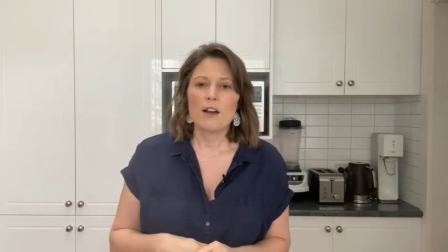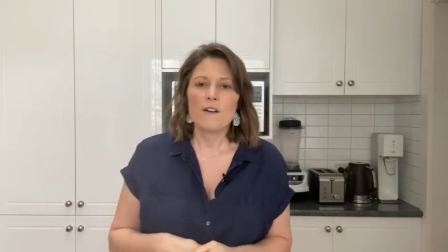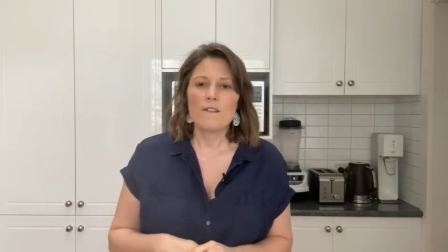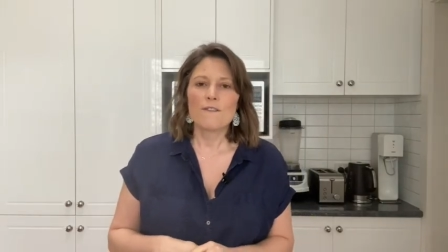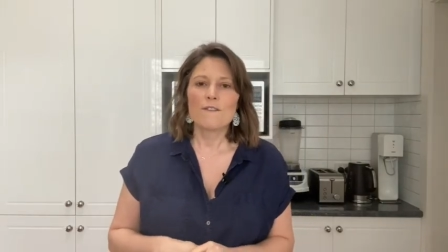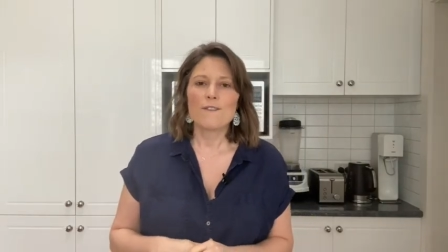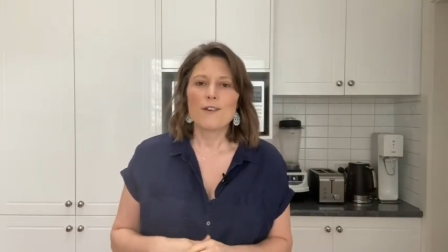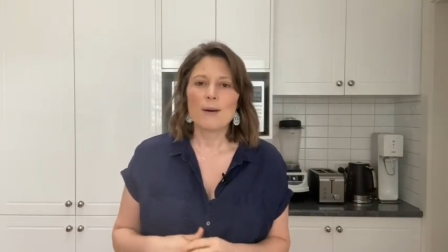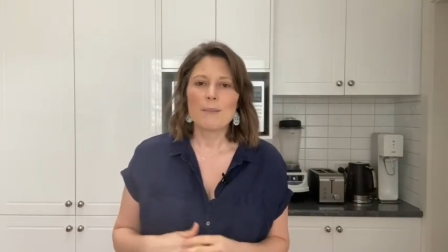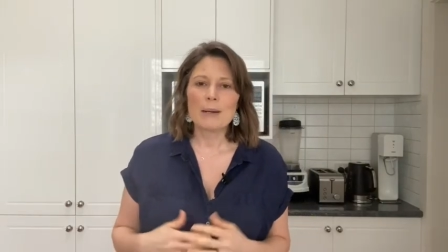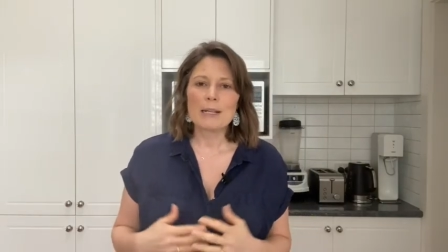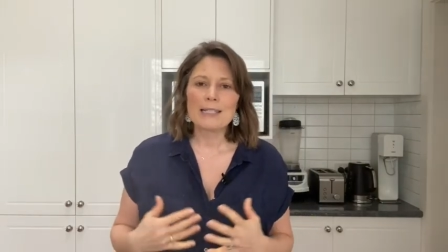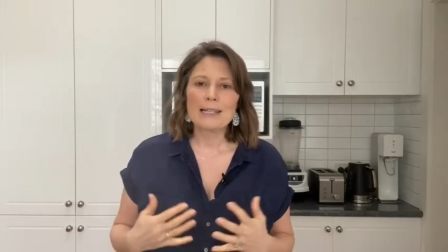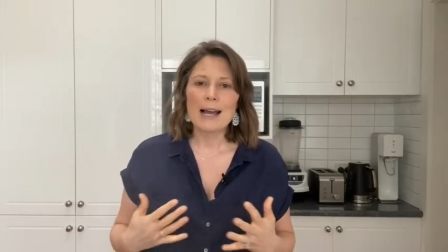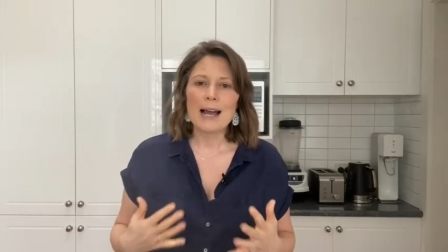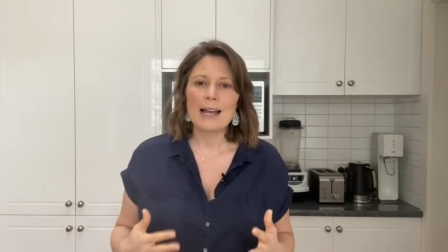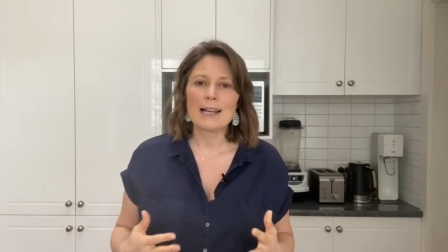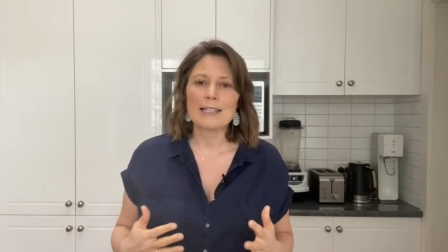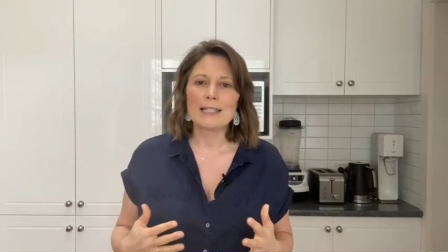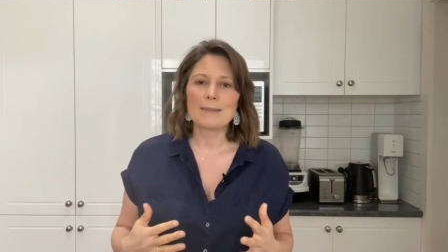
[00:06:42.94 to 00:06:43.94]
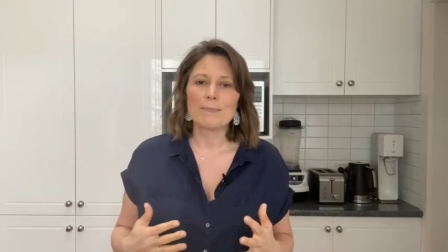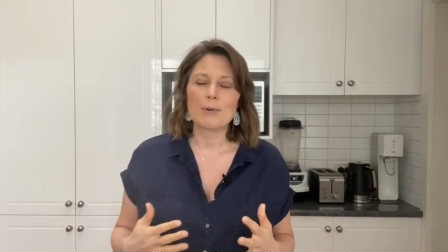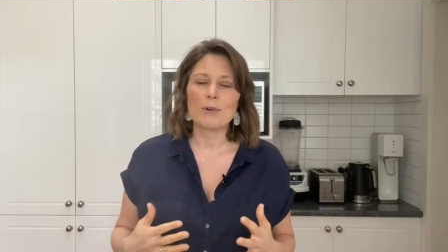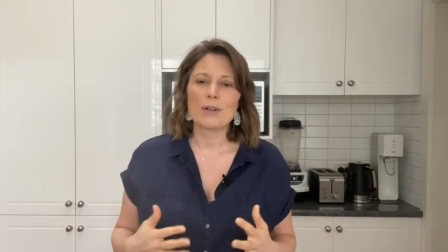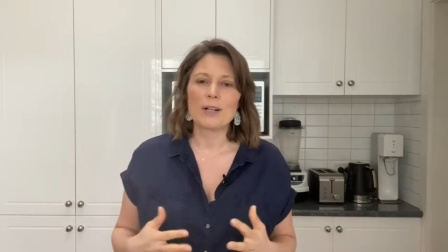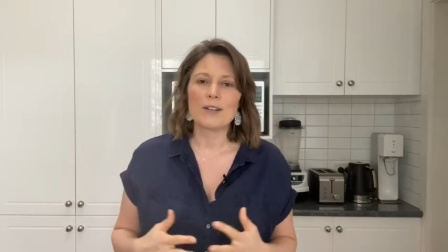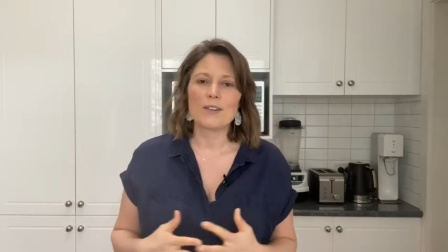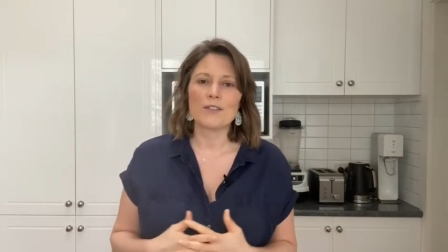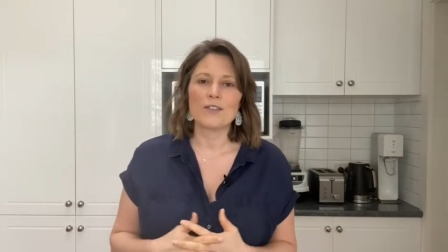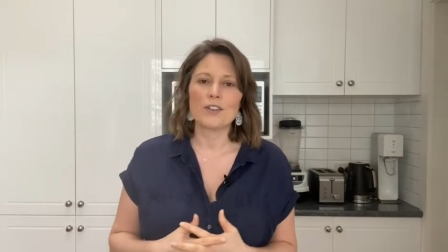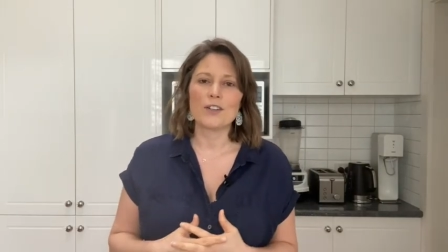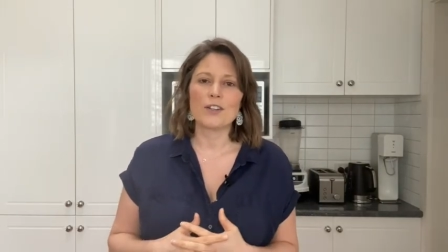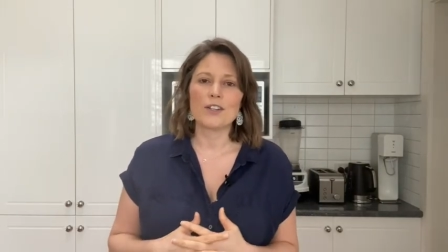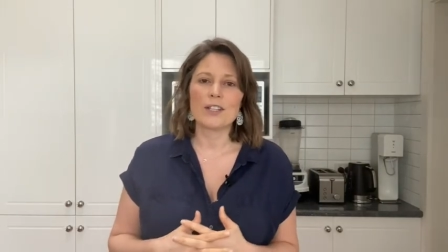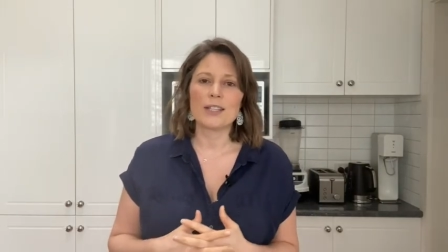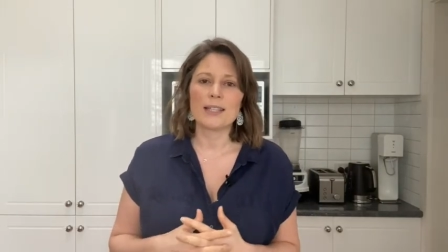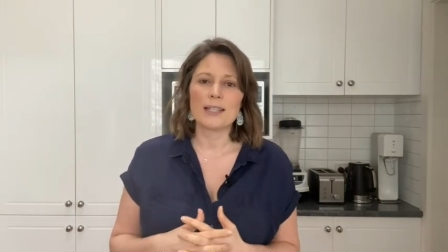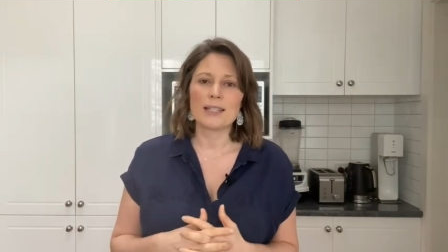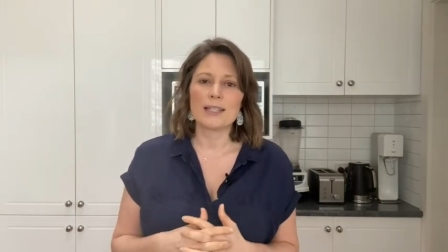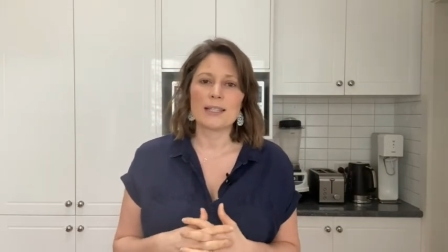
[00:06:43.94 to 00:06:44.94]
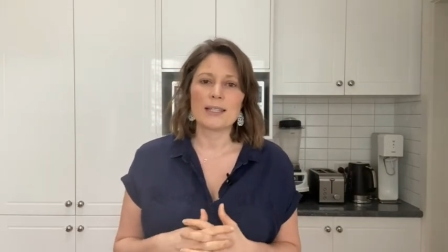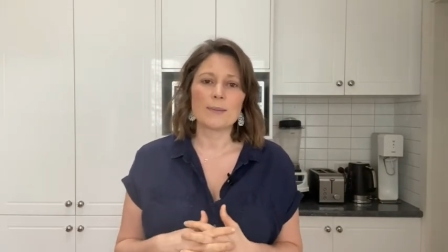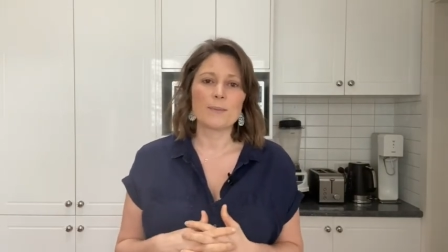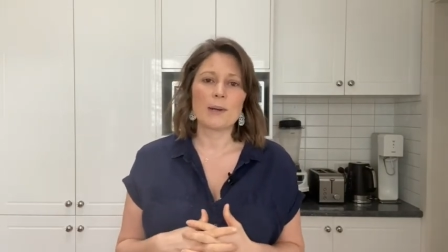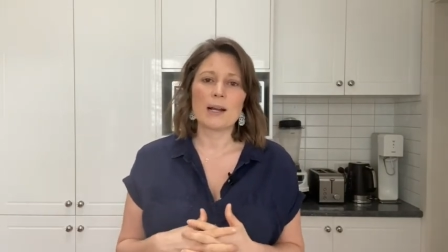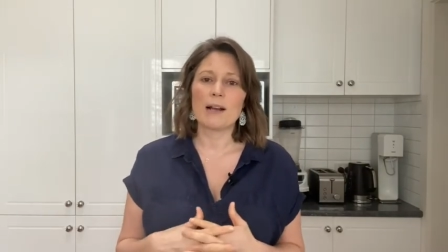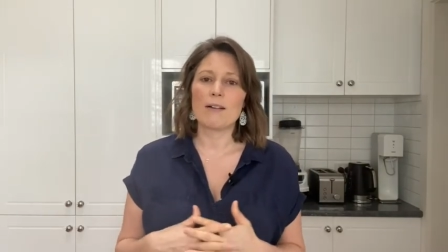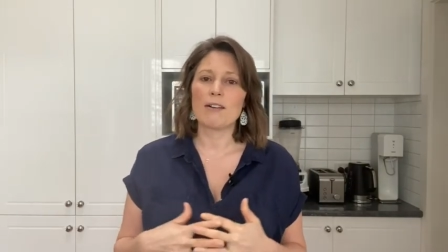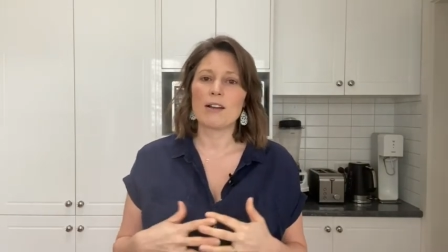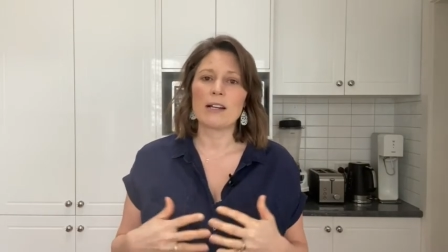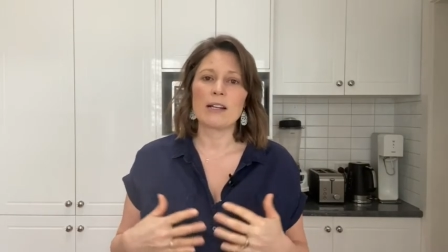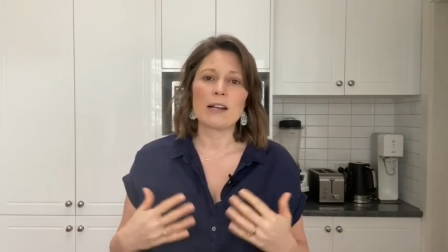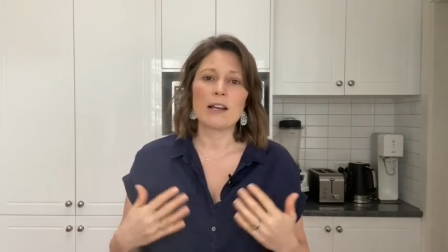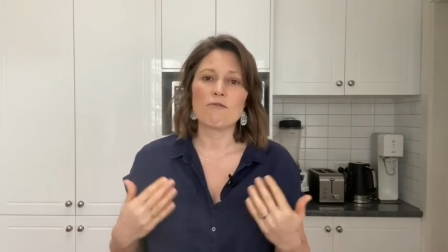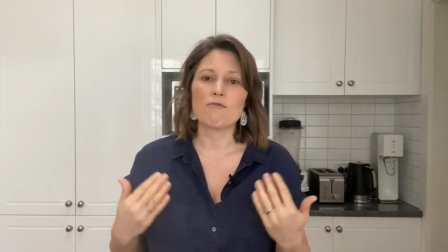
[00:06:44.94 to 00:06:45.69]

From a taste point of view, this is where it